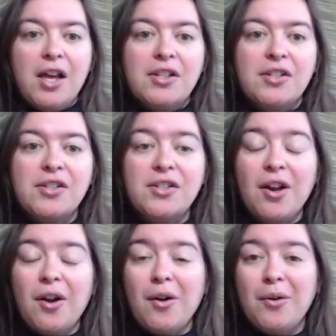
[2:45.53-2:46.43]

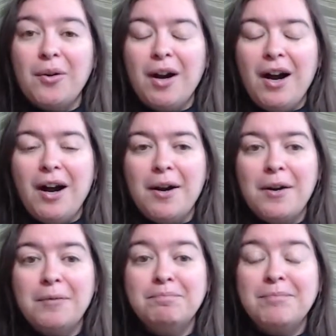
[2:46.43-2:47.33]
So
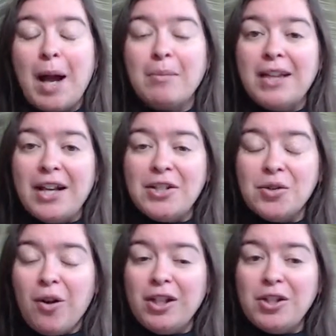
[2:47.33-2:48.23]
I'm glad
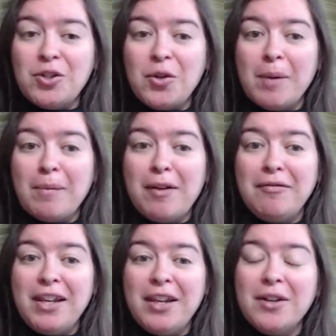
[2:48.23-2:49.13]
you're all enjoying my
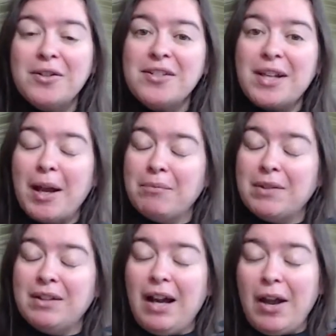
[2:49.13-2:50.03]
videos.
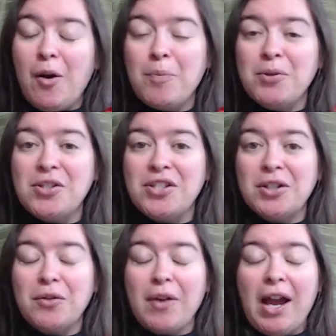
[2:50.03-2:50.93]
I hope you
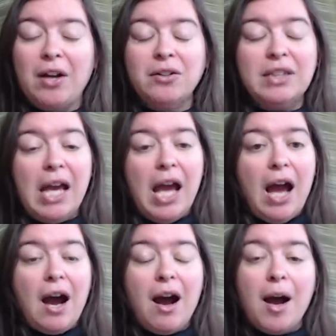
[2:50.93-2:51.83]
stick around.
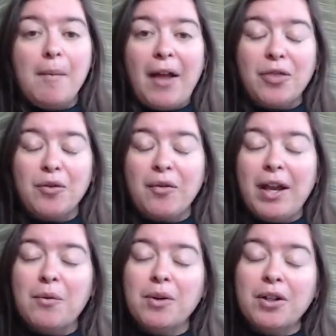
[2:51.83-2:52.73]
At the
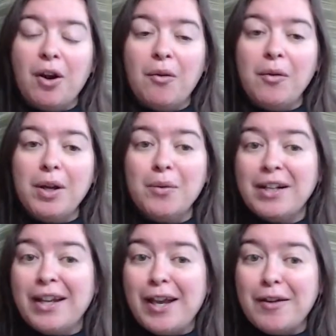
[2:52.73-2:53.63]
rate we're going, we're
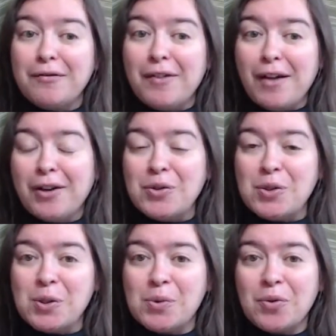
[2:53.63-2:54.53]
gonna hit 500
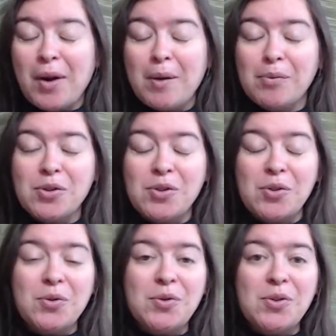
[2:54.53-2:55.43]
subscribers
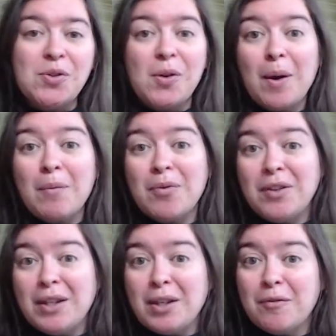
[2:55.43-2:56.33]
soon, so I'm
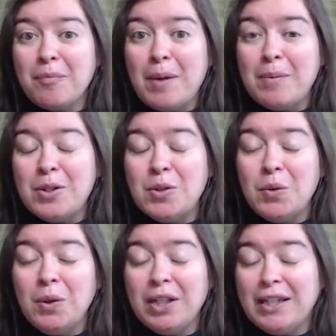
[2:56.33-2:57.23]
thinking of maybe
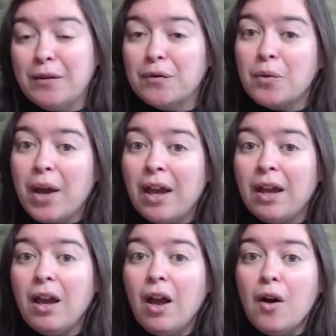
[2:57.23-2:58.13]
doing a
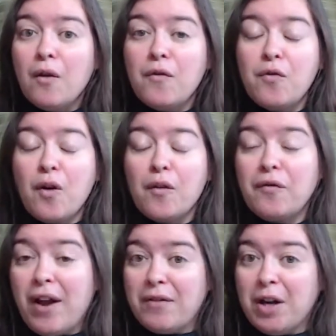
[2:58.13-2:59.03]
giveaway for
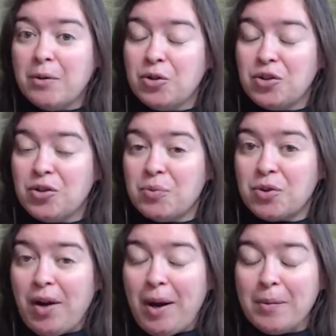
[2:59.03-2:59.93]
500
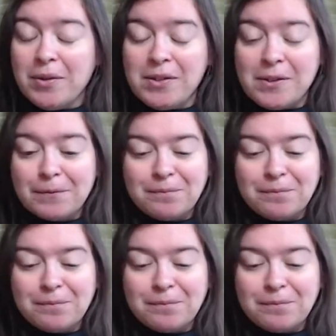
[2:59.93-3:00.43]
subscribers.